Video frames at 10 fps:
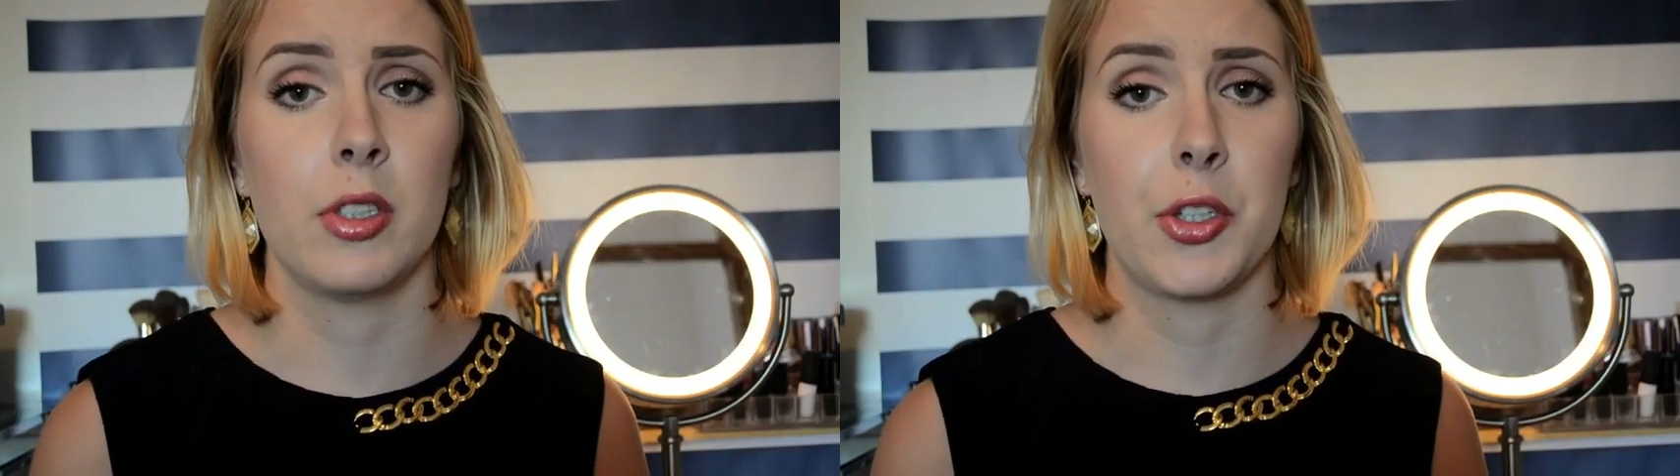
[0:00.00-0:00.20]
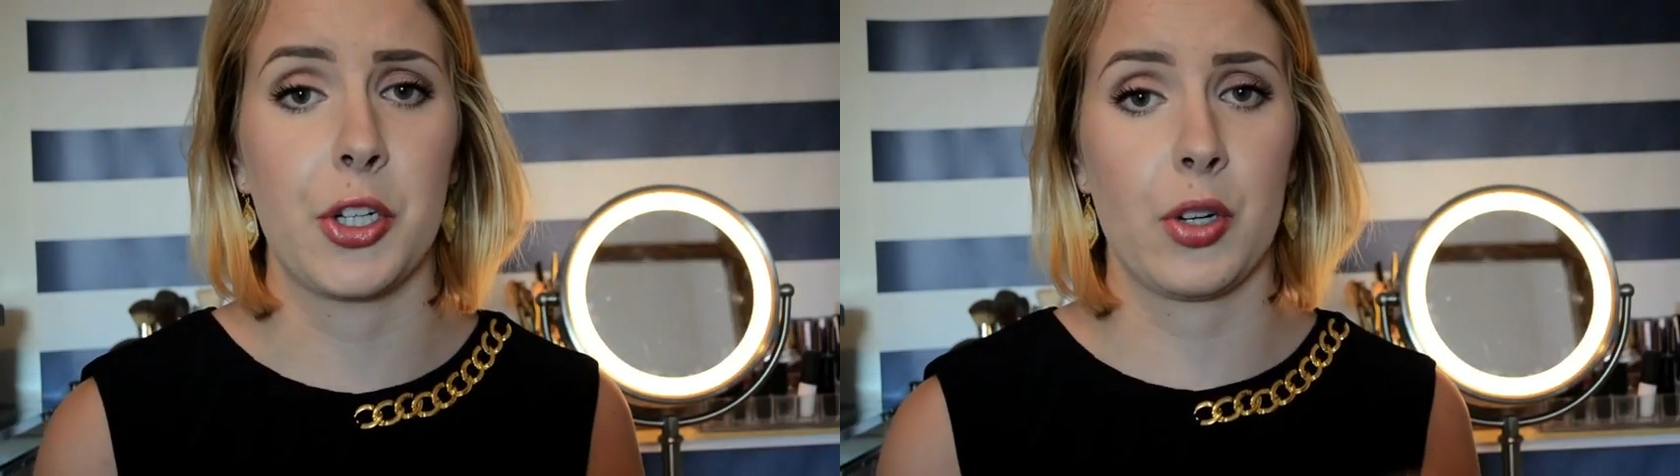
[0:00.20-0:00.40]

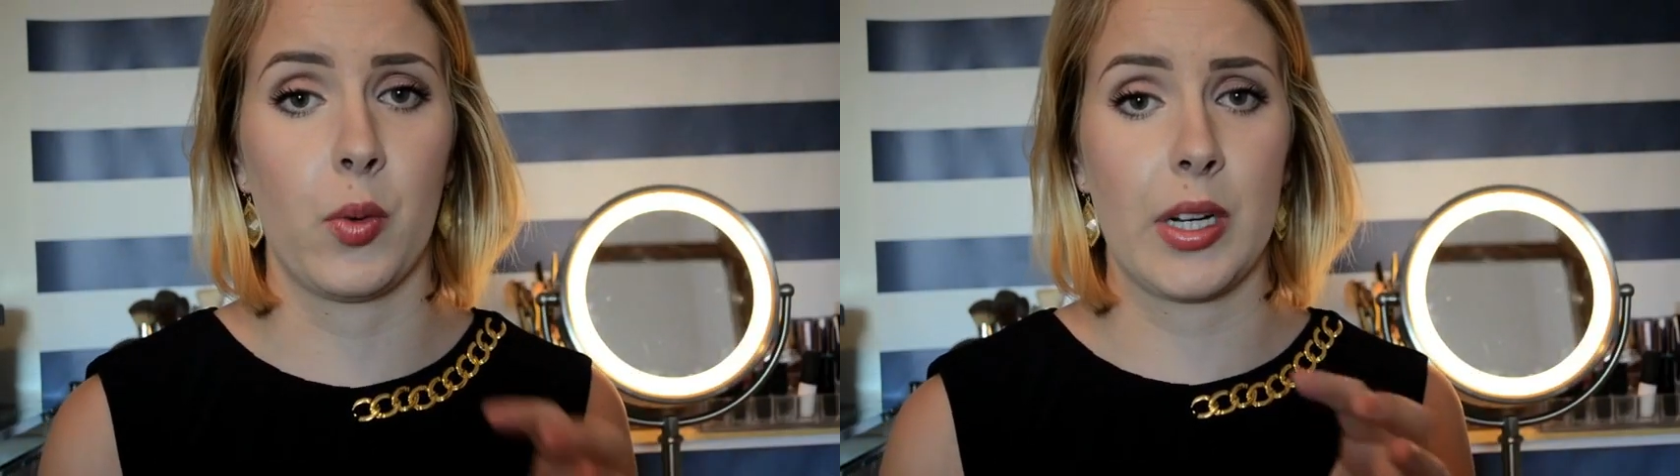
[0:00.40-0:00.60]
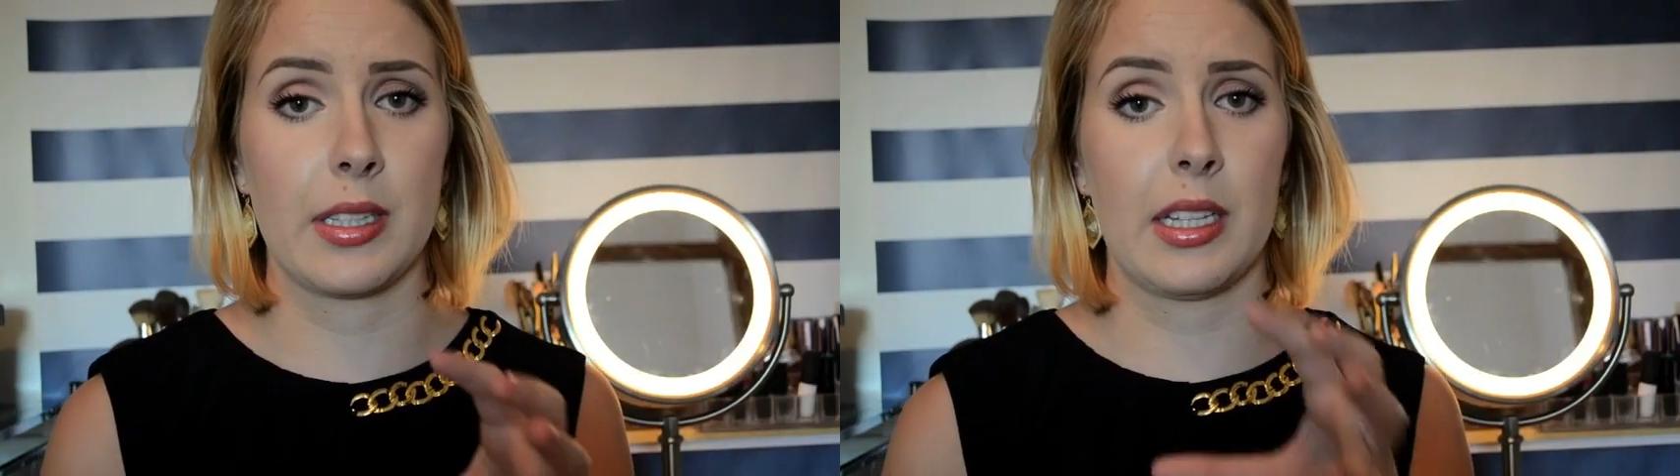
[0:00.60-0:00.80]
you're gonna
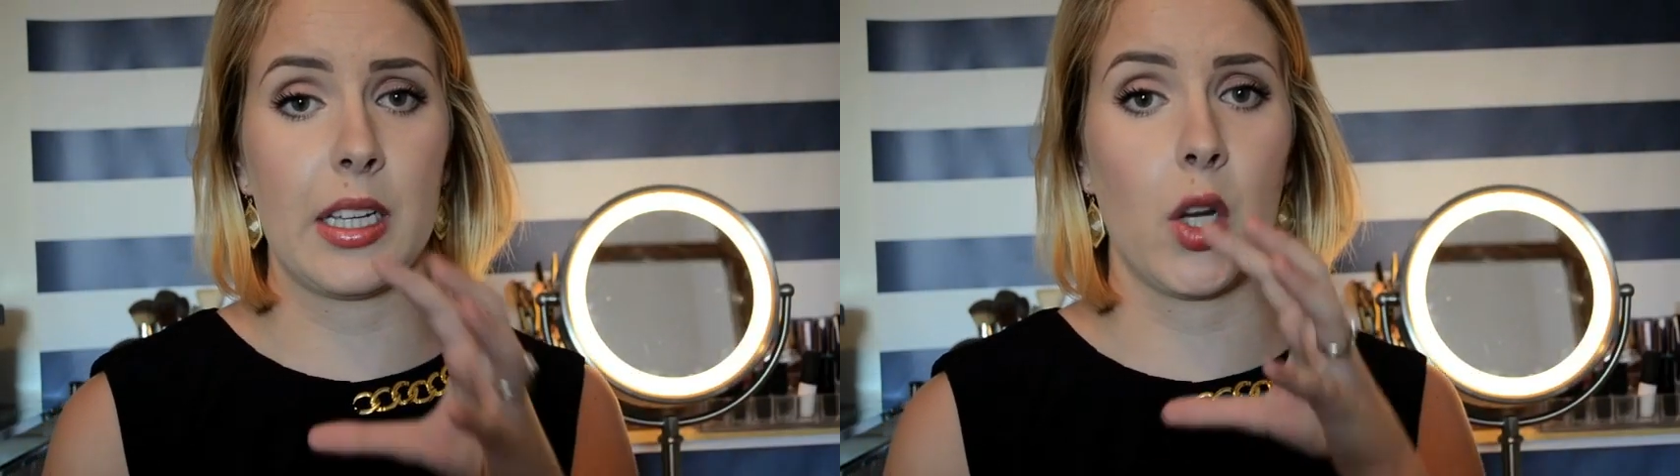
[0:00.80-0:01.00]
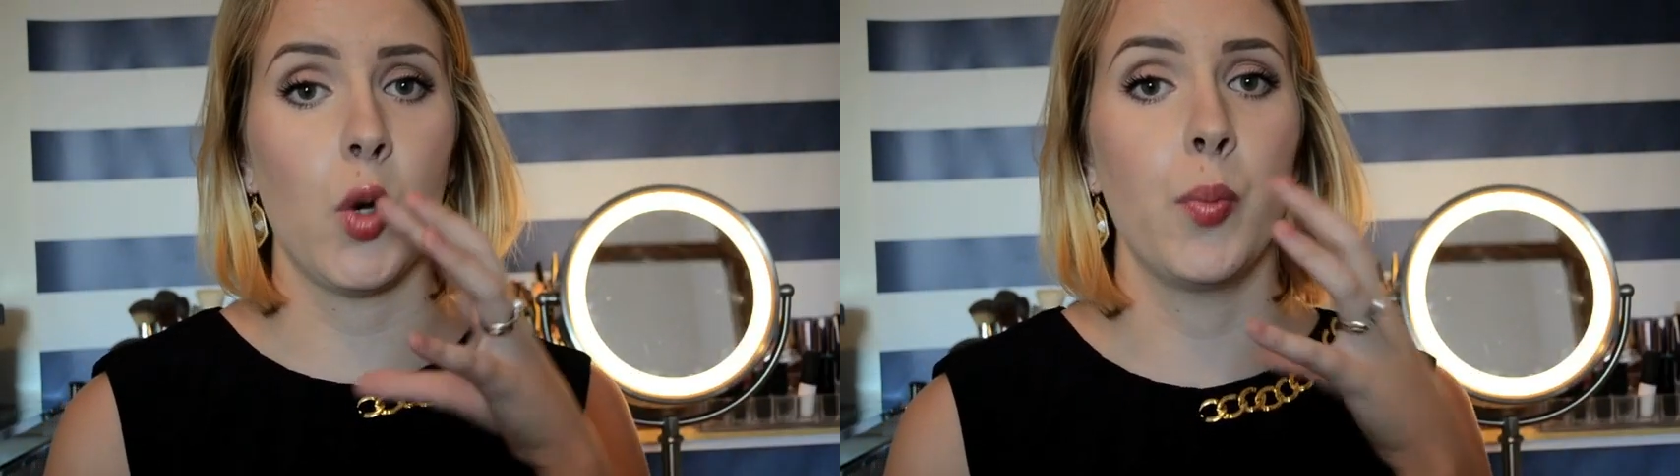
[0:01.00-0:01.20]
want to say,
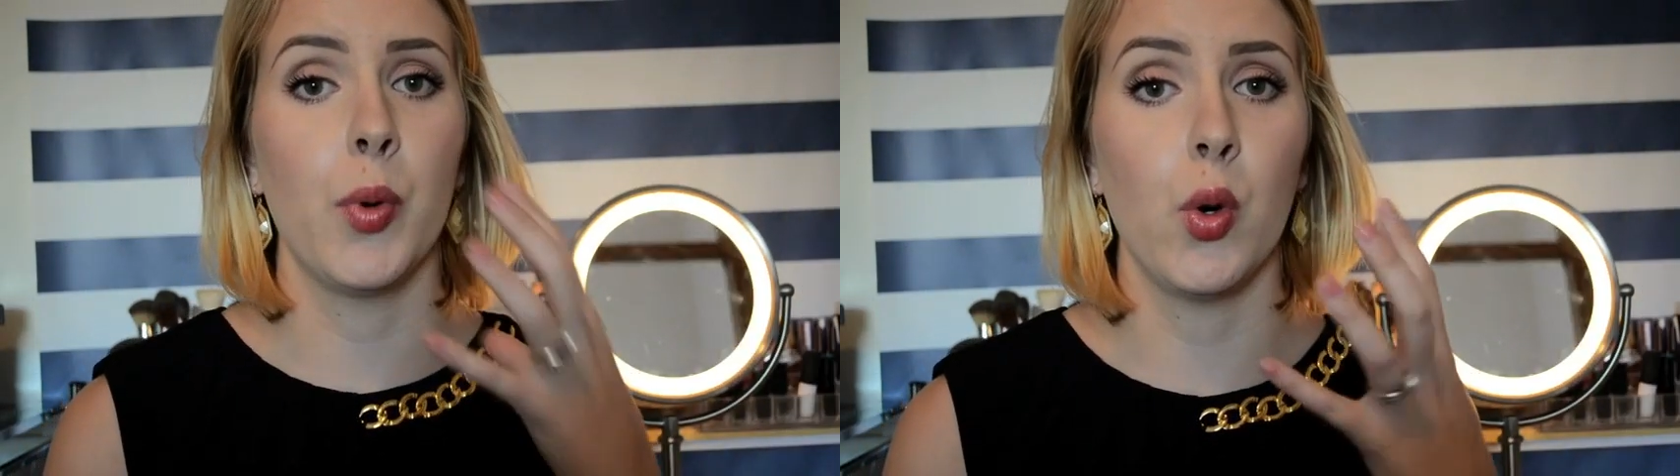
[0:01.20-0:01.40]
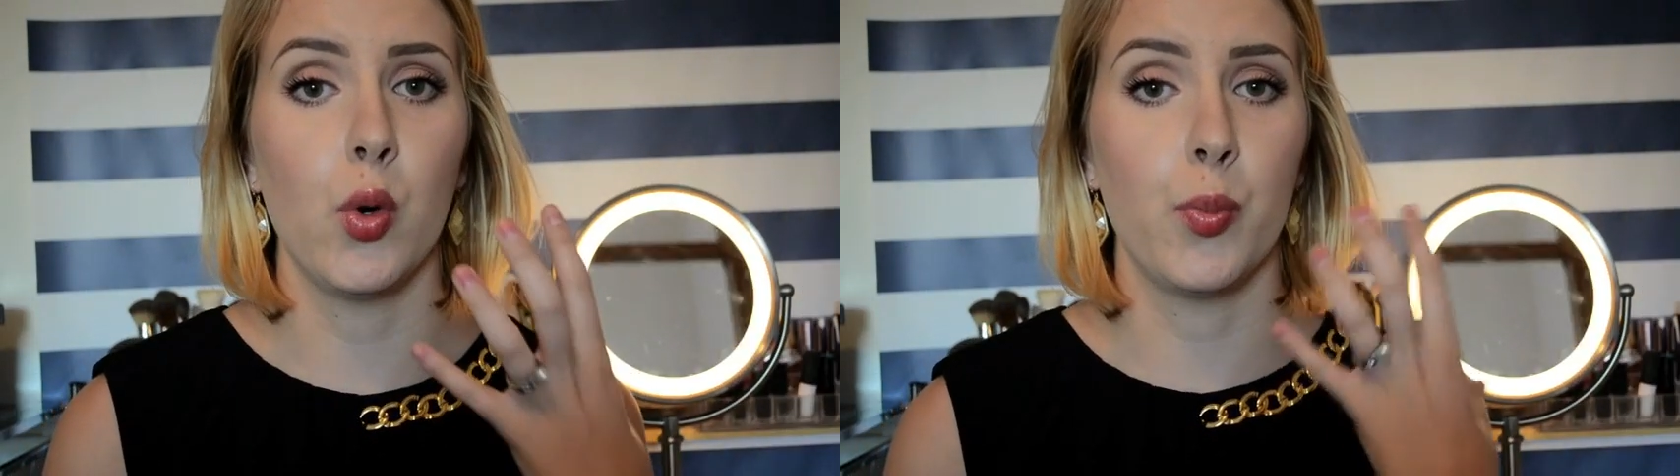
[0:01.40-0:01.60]
like, oh,
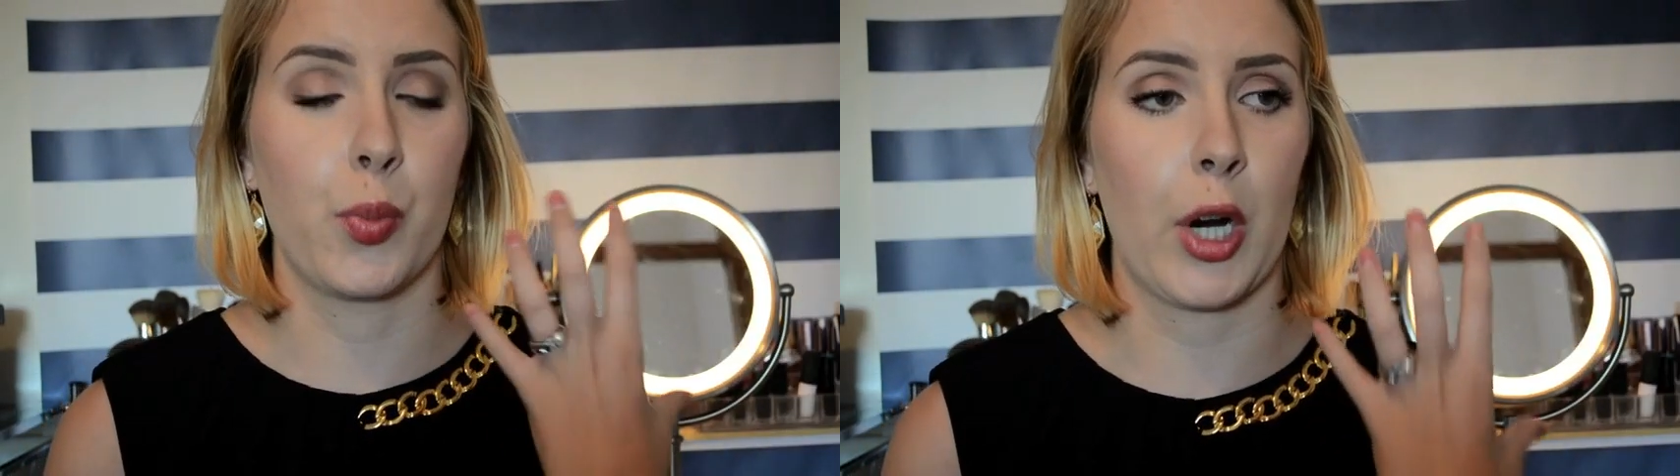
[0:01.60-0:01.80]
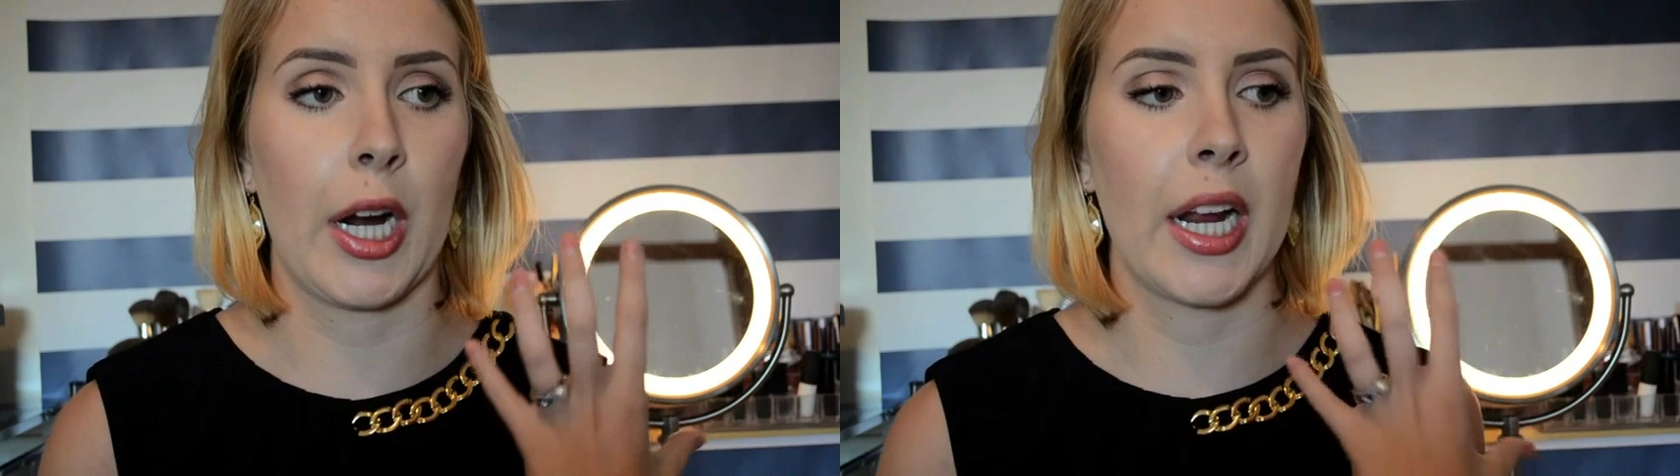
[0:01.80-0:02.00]
bold,
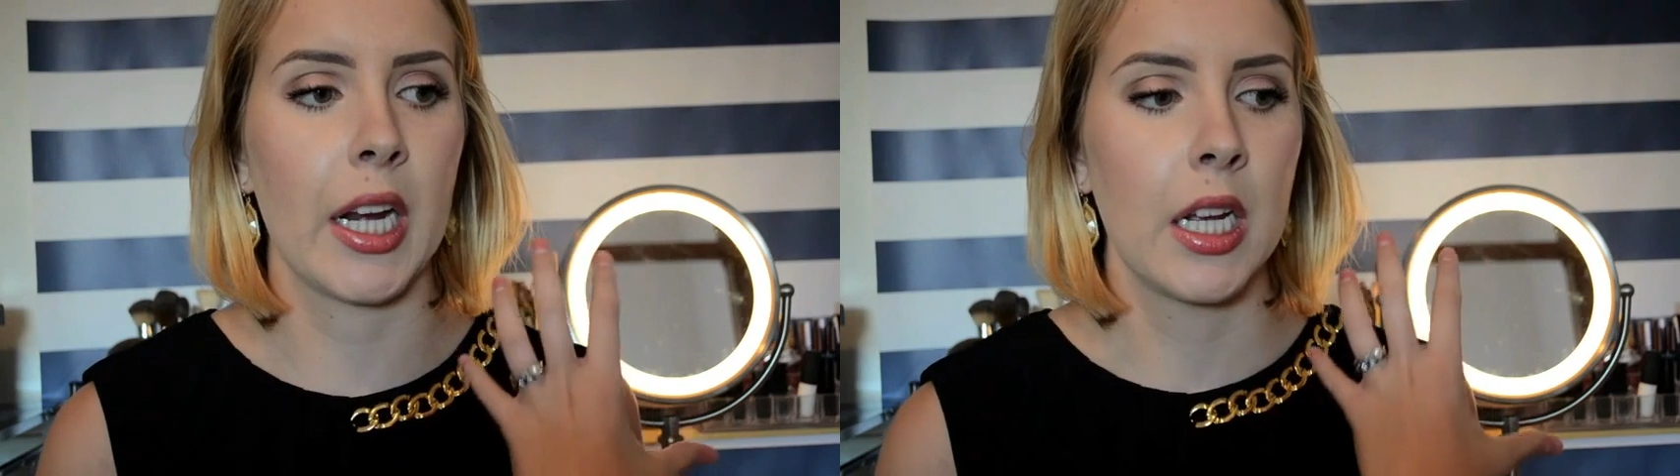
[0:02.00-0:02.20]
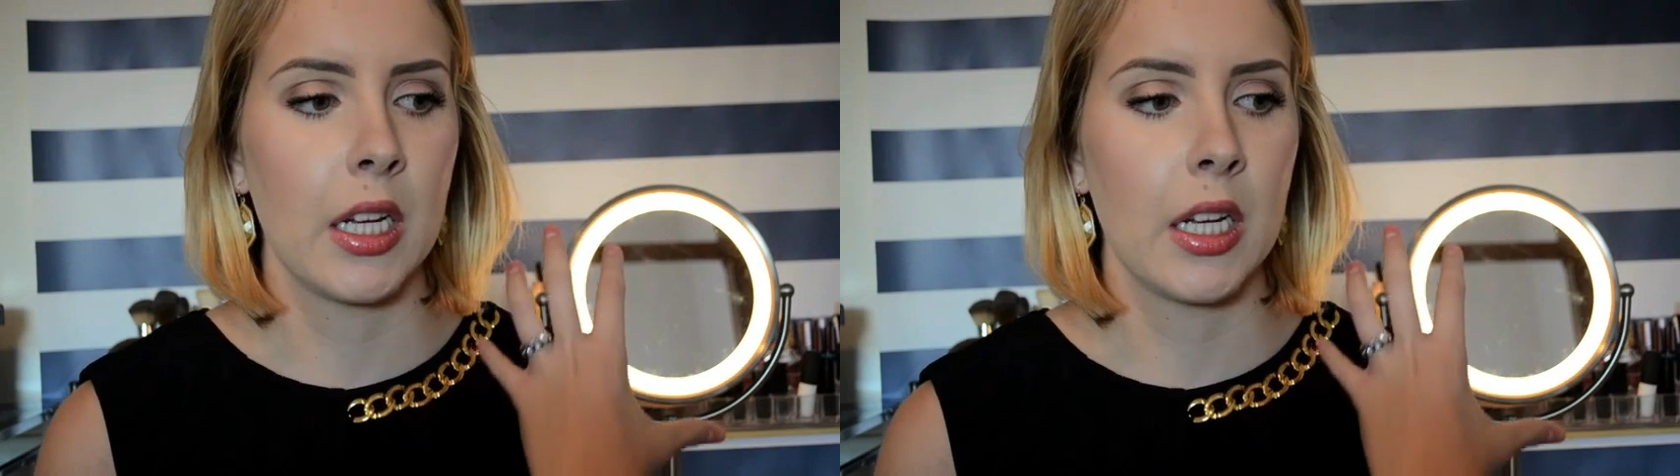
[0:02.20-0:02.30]
bright,